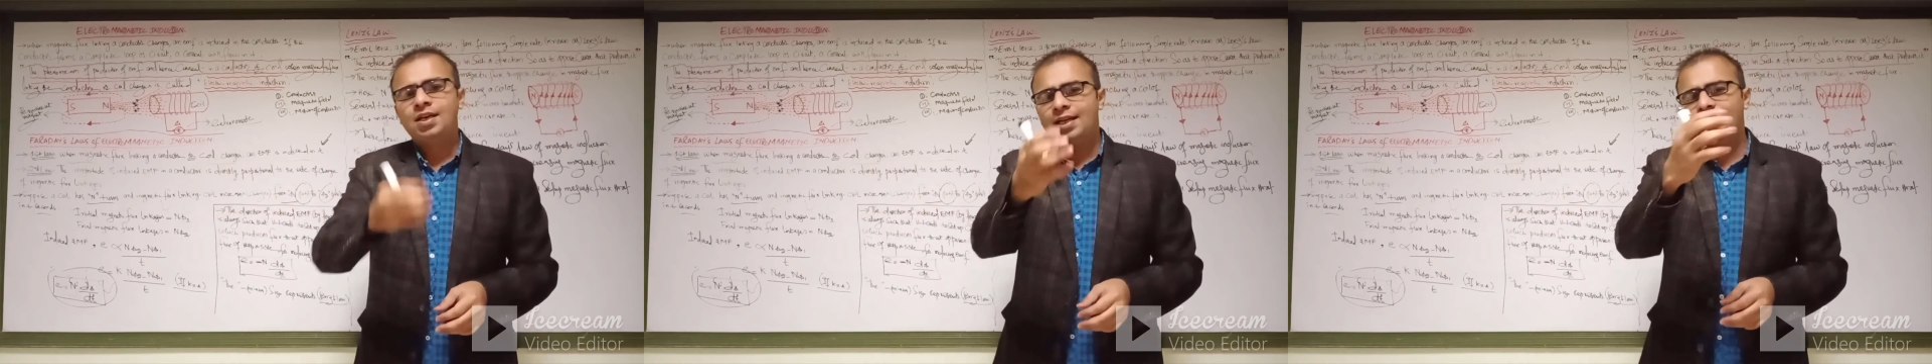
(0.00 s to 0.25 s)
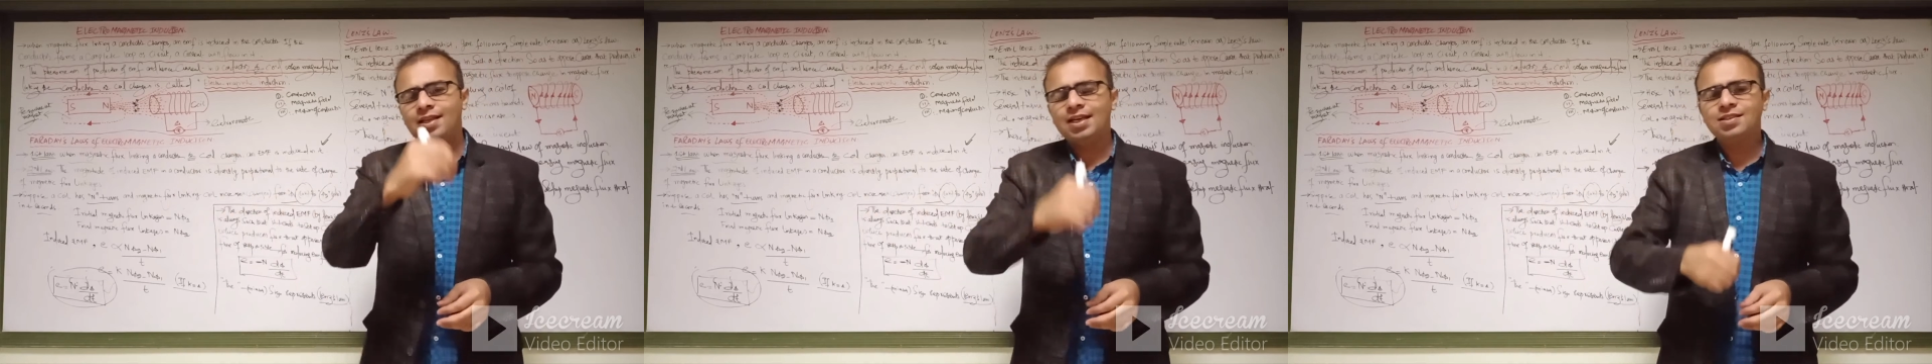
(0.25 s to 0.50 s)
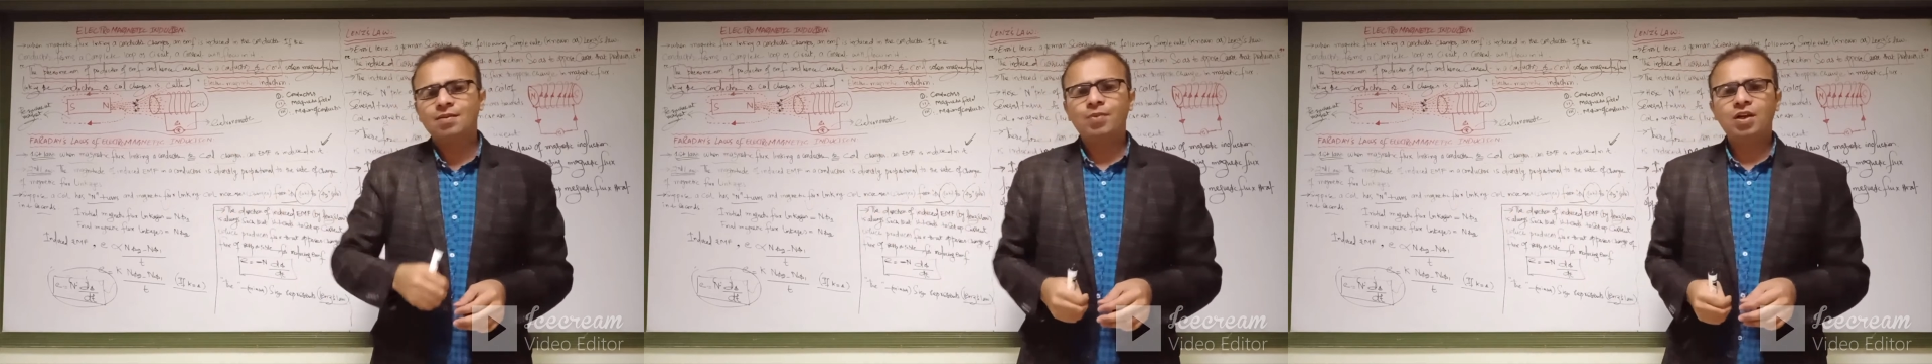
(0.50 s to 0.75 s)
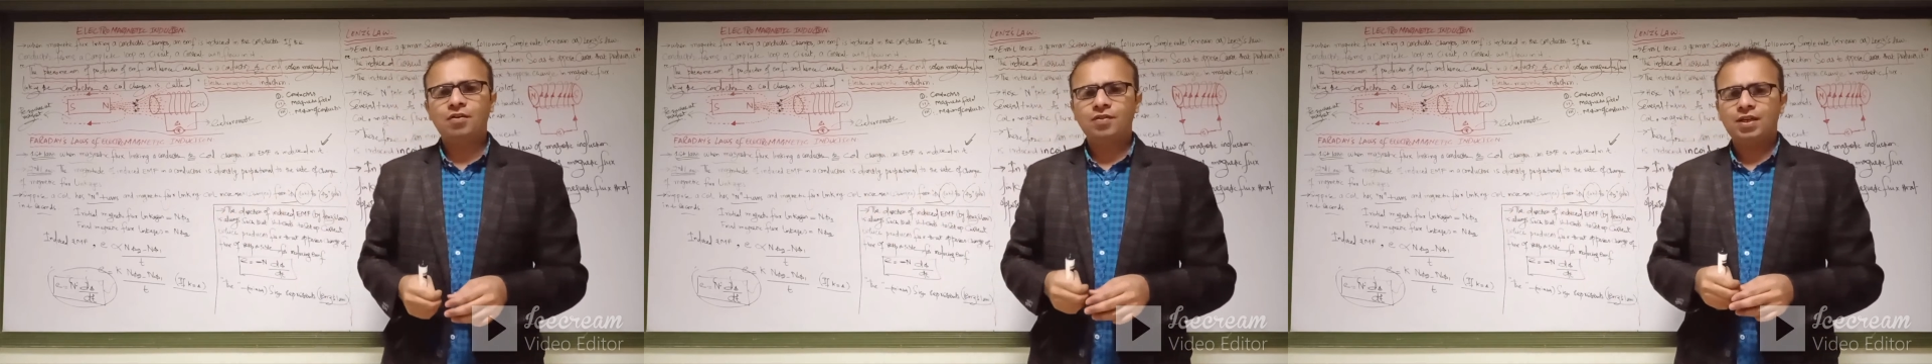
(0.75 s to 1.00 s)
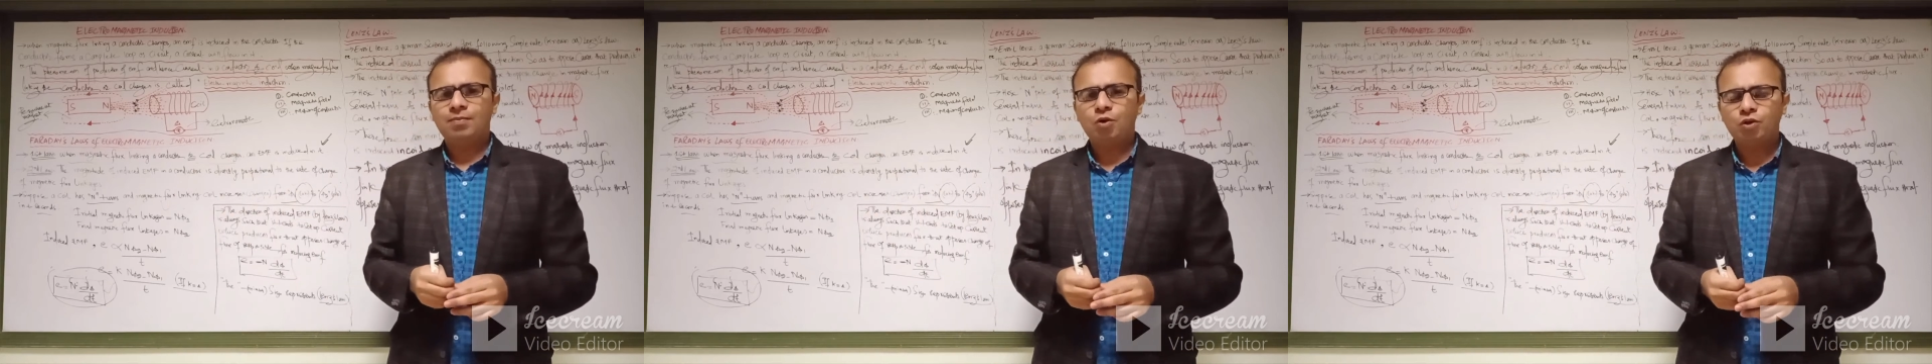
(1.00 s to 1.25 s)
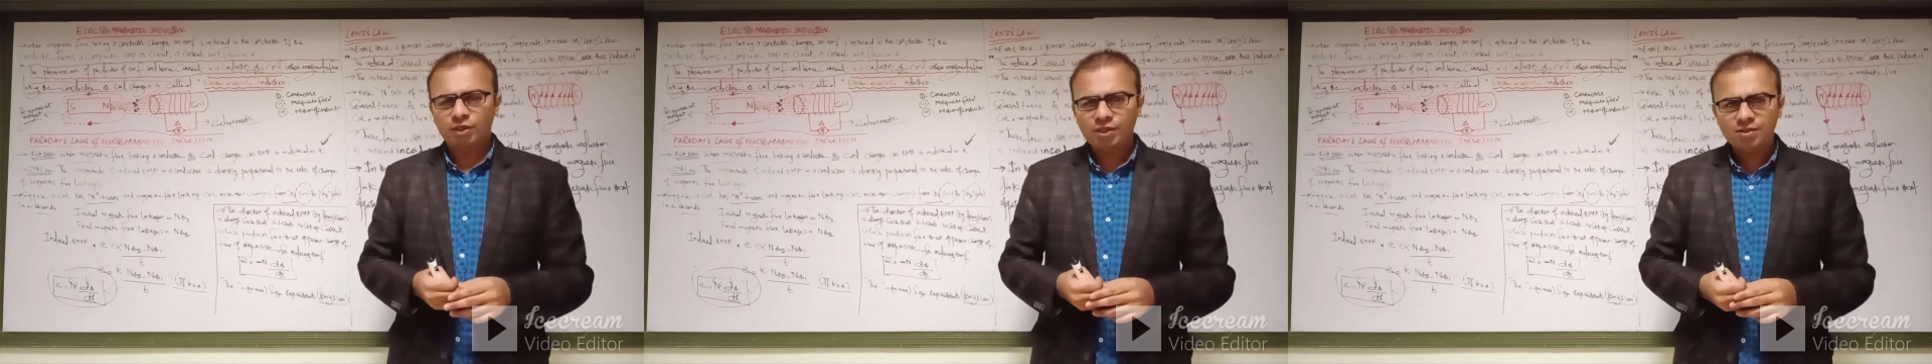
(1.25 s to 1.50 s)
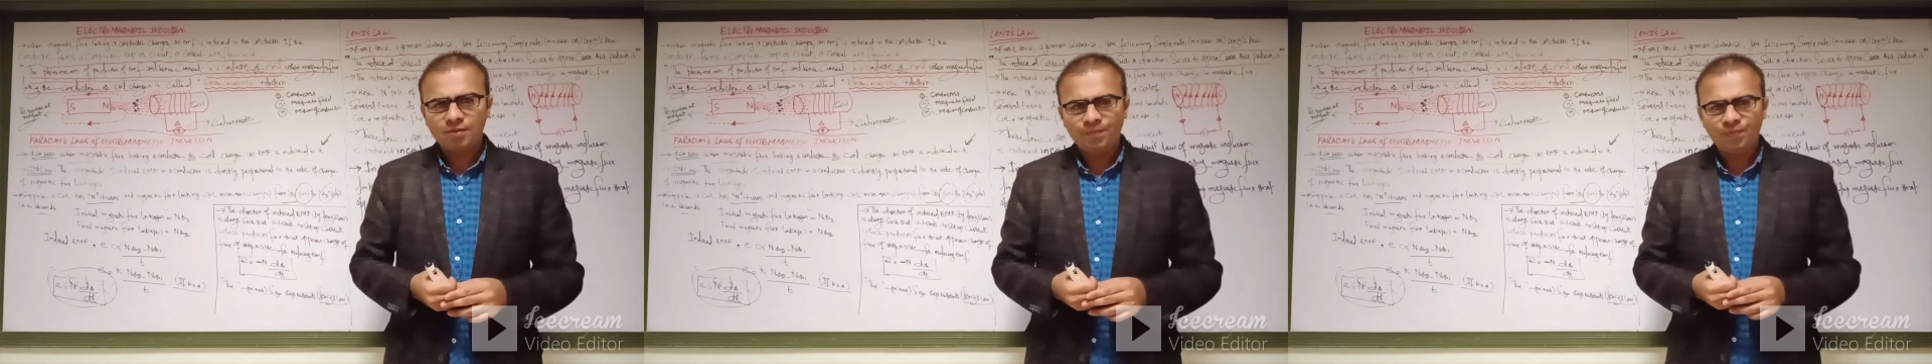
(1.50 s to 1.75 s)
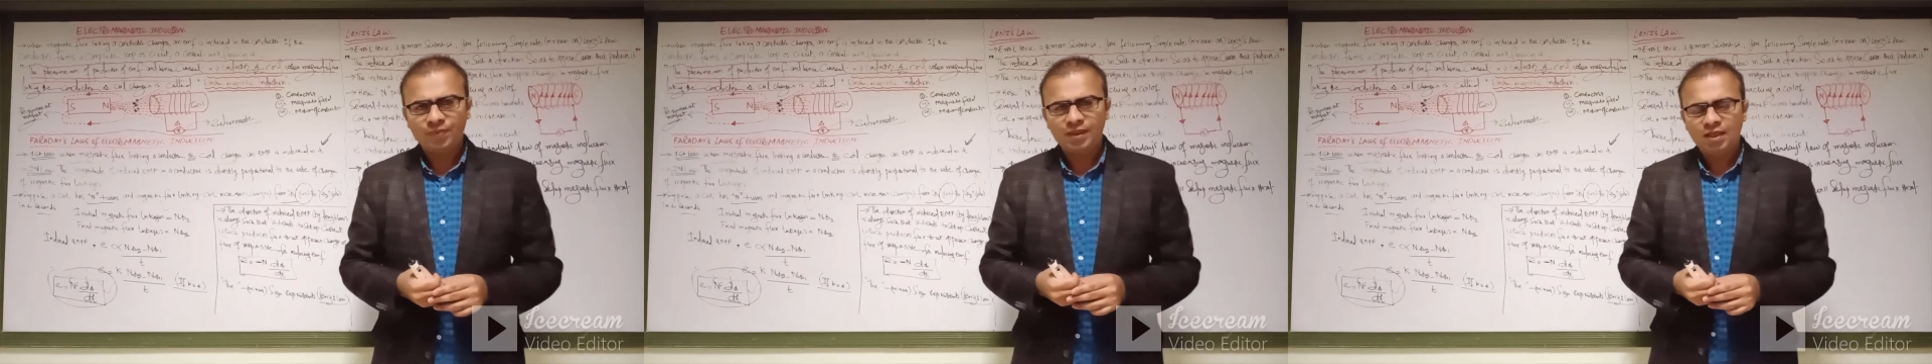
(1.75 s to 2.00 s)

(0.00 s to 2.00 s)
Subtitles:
Take the example of the motors,